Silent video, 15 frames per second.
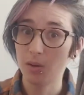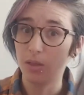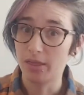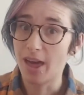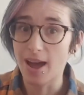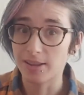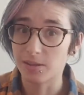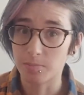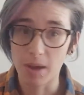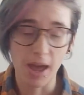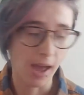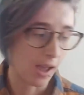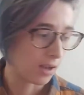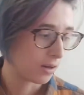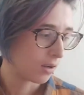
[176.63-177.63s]
that's
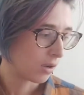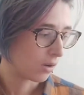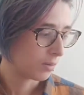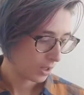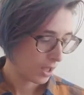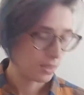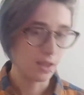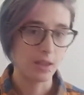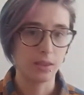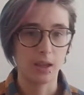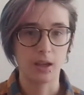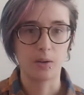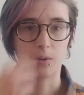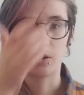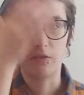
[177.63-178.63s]
bad. And then
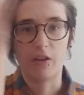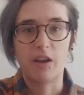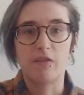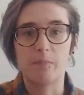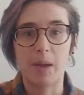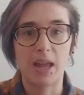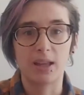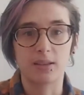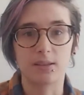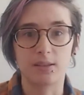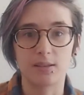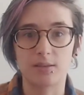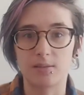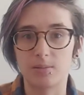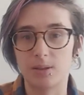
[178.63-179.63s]
like if I have
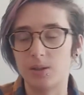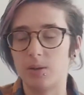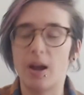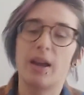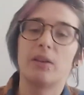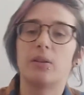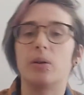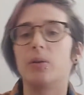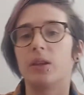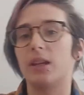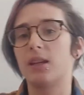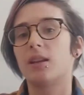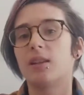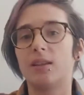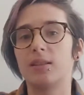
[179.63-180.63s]
pants, or, you know, I don't know,
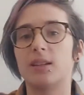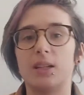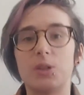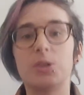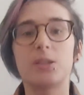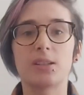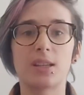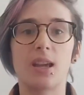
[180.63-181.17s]
like I just